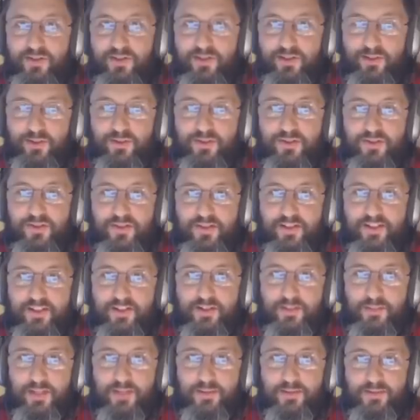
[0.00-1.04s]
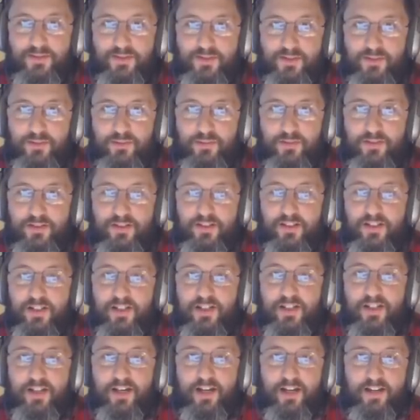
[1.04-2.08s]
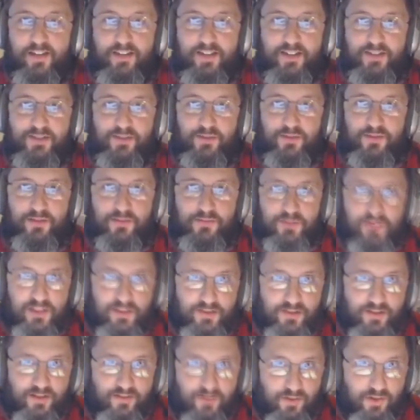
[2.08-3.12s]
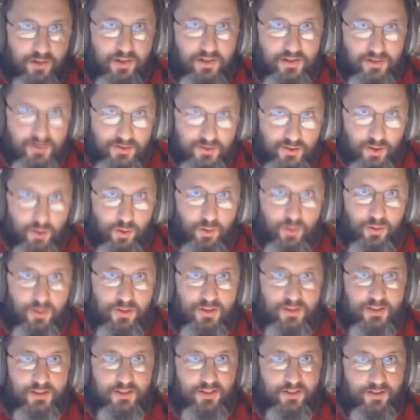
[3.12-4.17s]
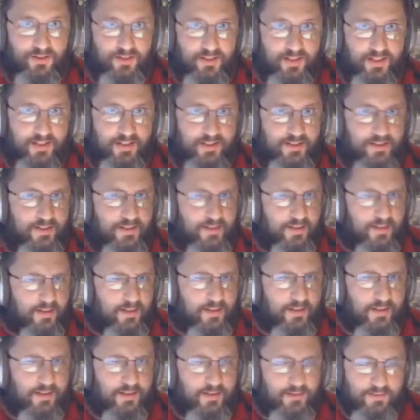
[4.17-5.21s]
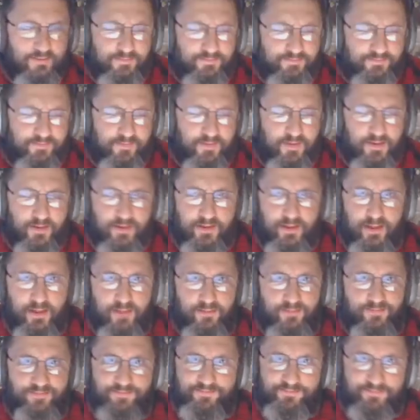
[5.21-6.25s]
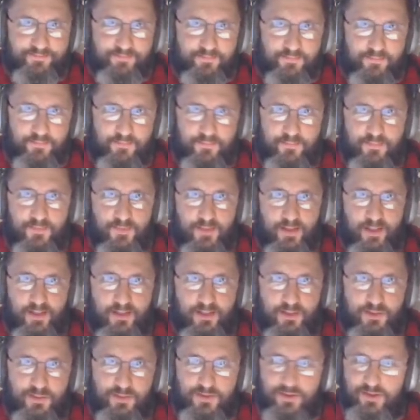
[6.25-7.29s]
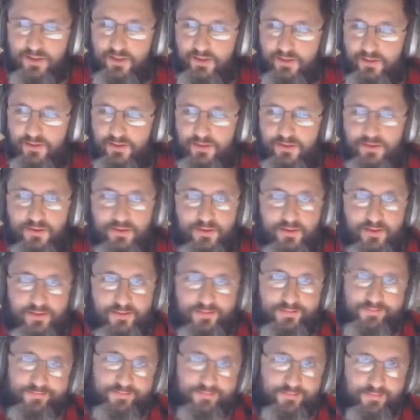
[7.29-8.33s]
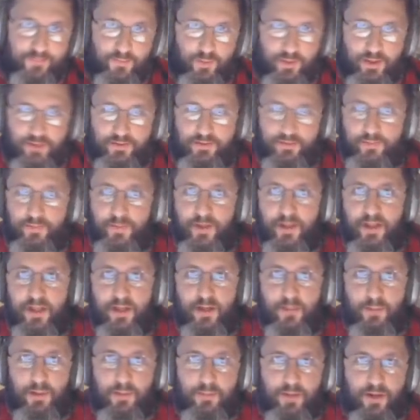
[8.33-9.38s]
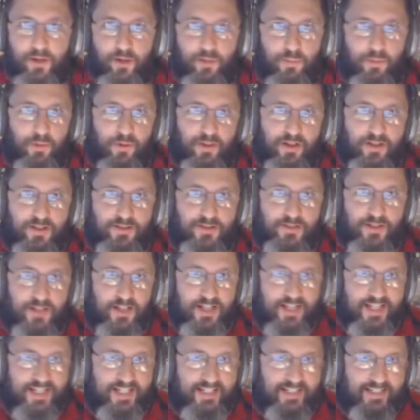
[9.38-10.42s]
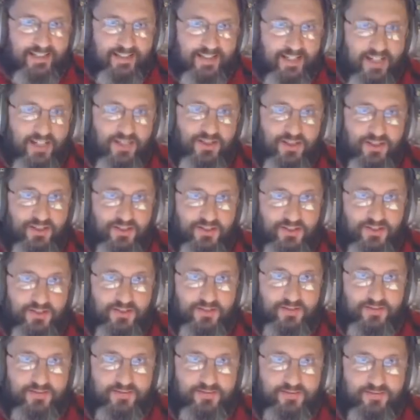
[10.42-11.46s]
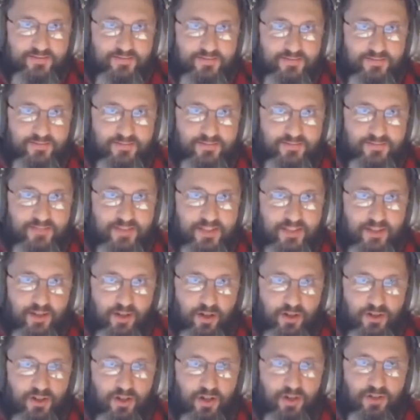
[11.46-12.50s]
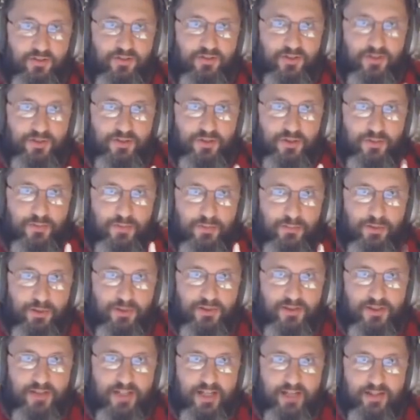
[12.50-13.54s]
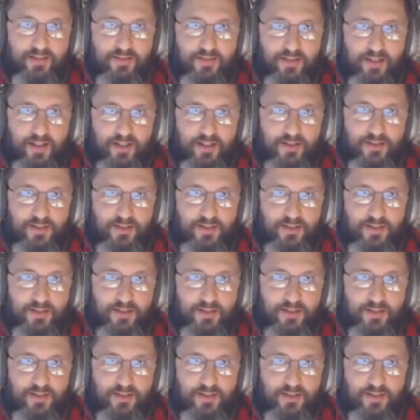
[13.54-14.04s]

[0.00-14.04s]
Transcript: law of the Lord is the Ten Commandments, stupid. It's converting the soul, okay? Again, non-dispensationalists, you know, whatever. But my whole point is, he teaches that adulterers should be put to death.